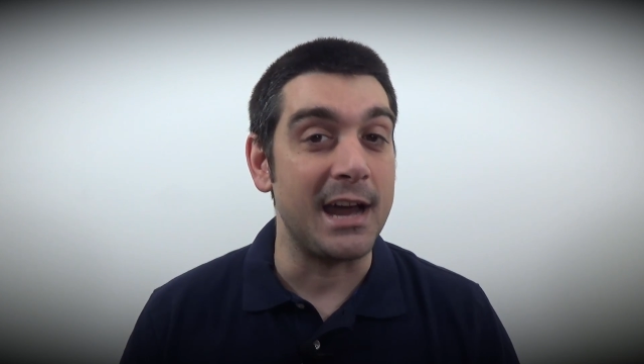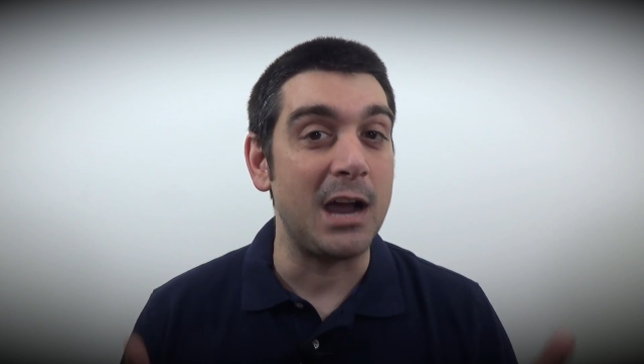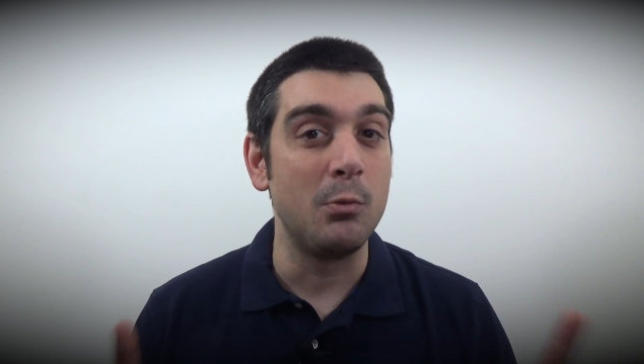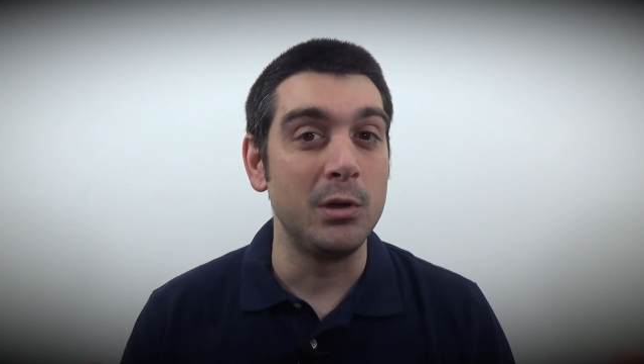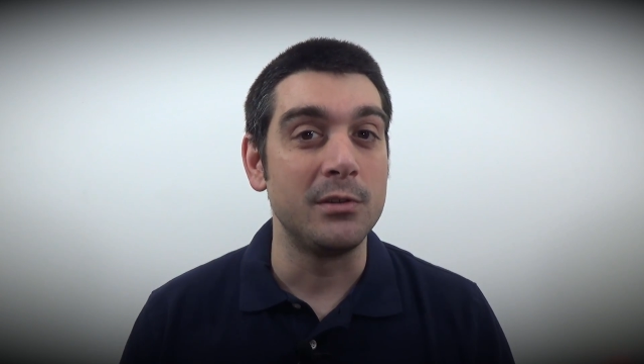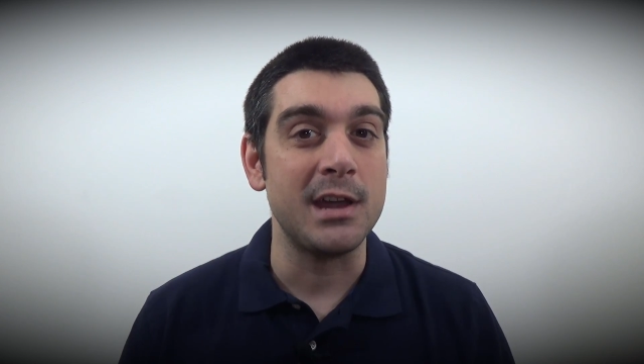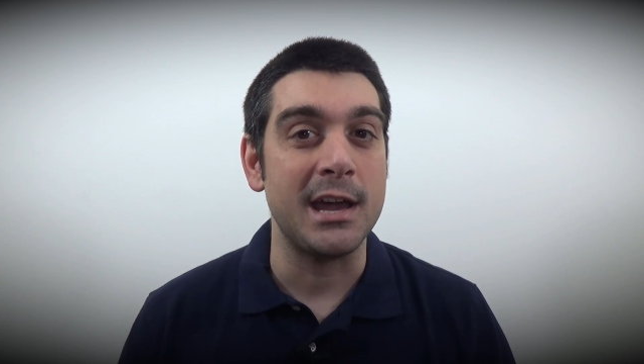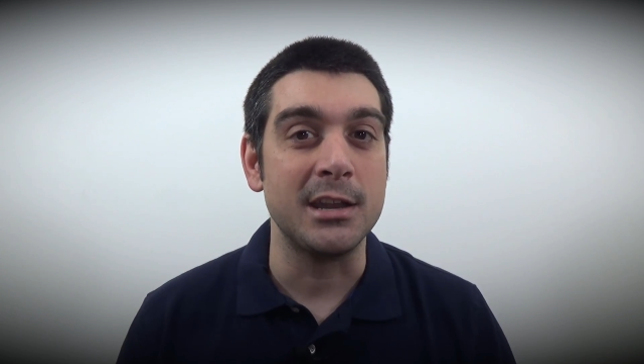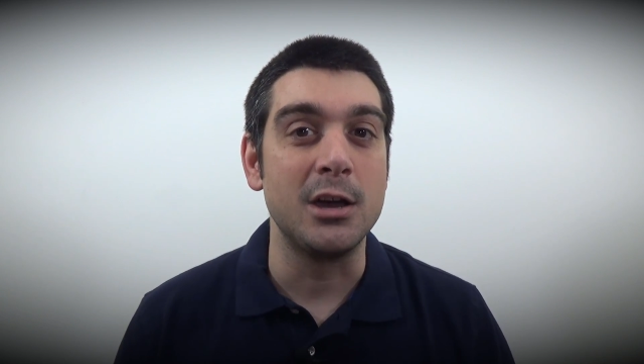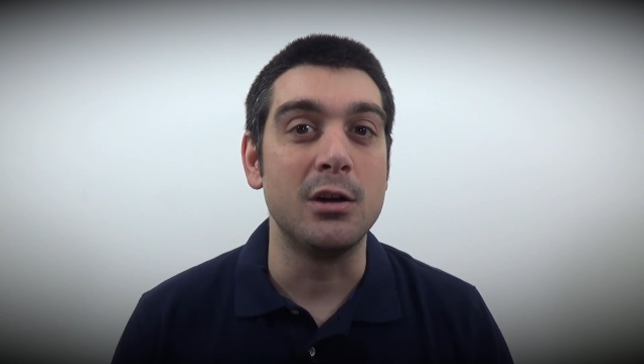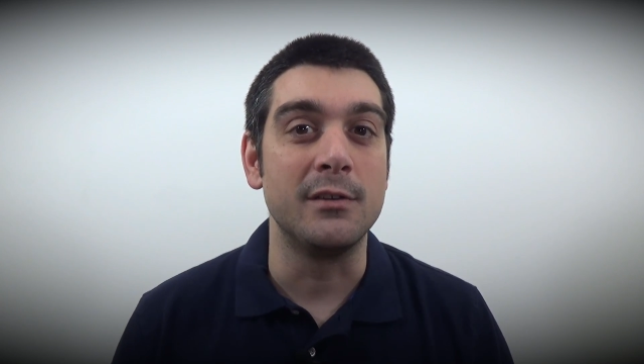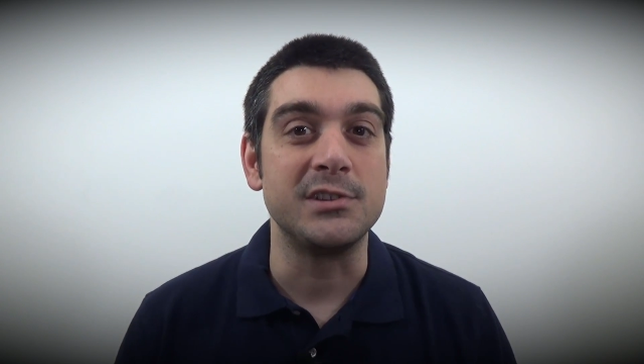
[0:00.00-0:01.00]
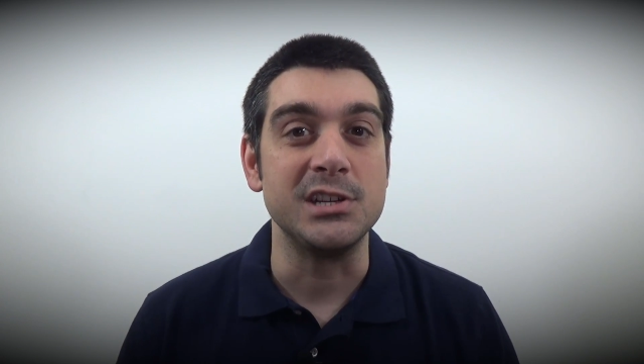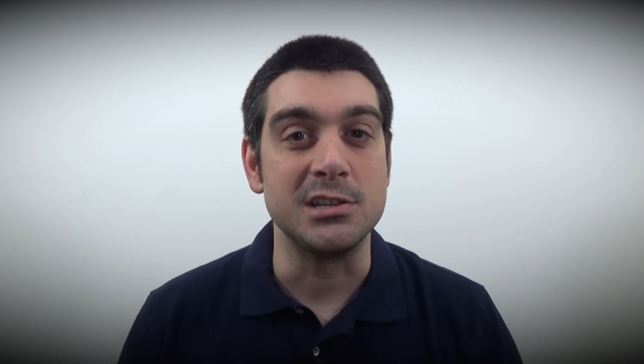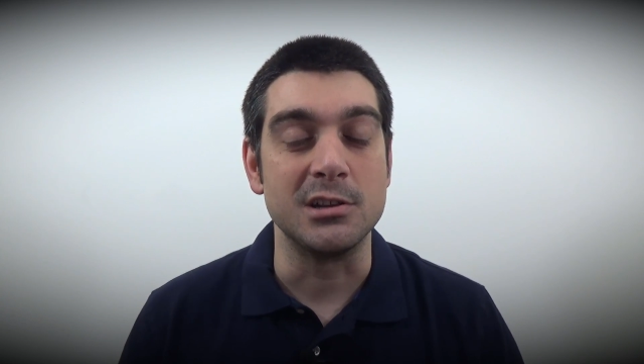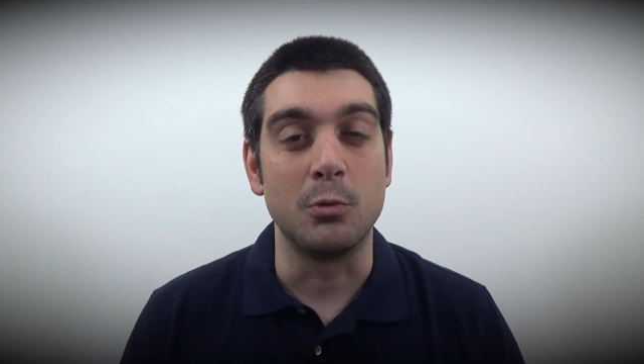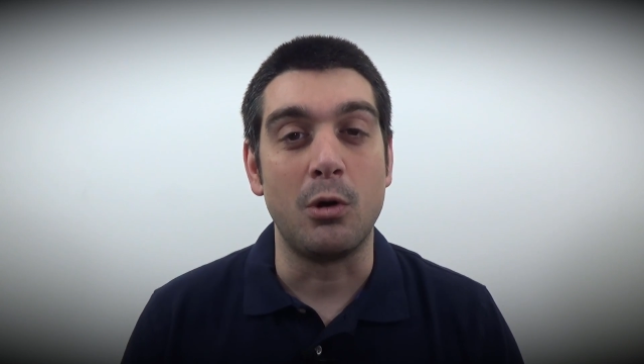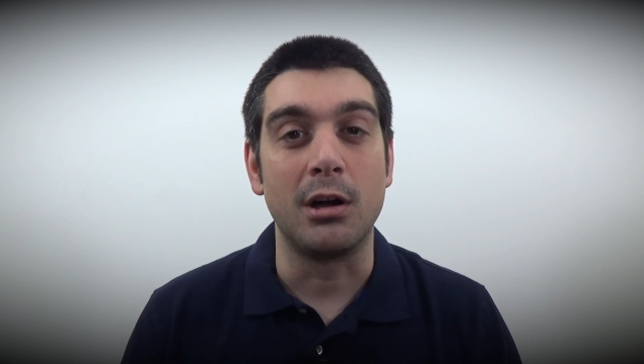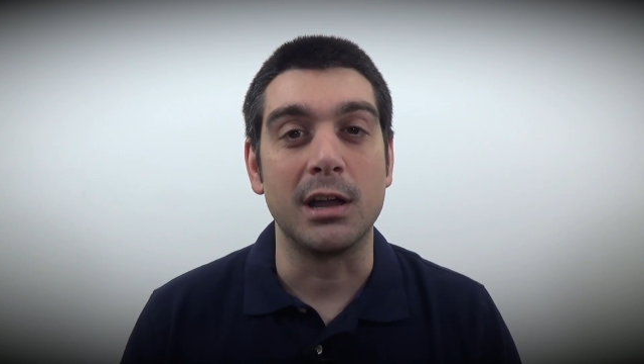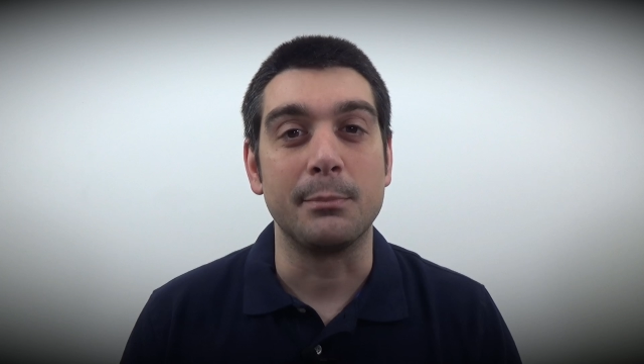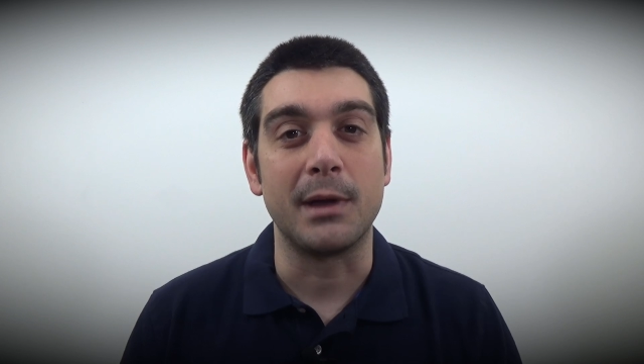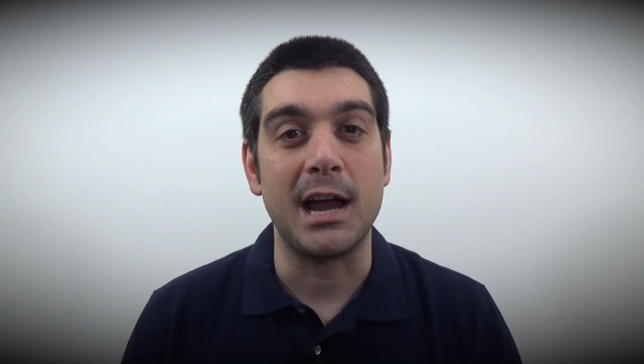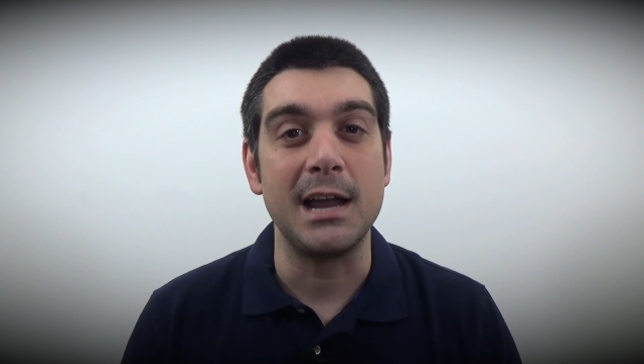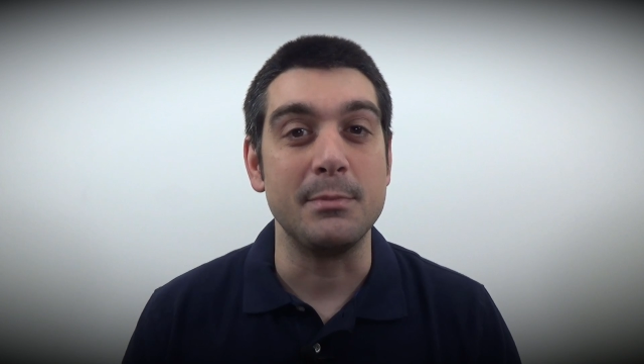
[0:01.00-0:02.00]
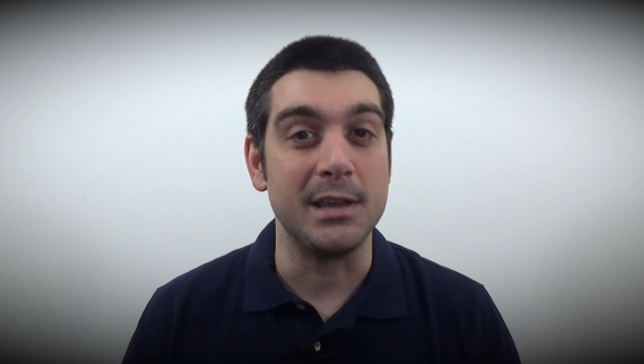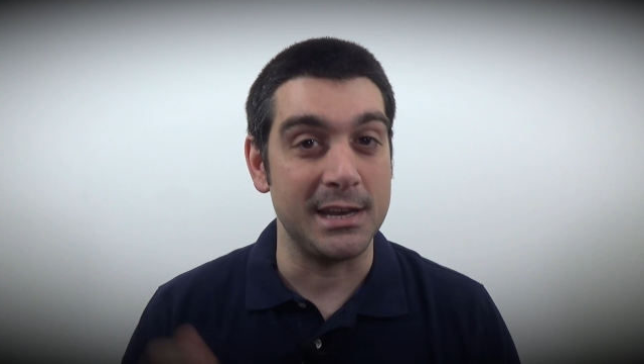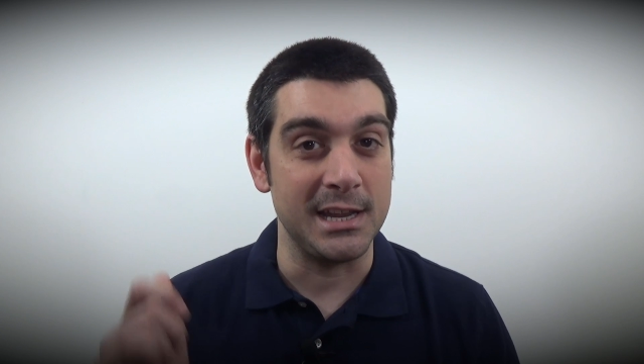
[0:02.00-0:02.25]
I will not know if she's going to walk up behind me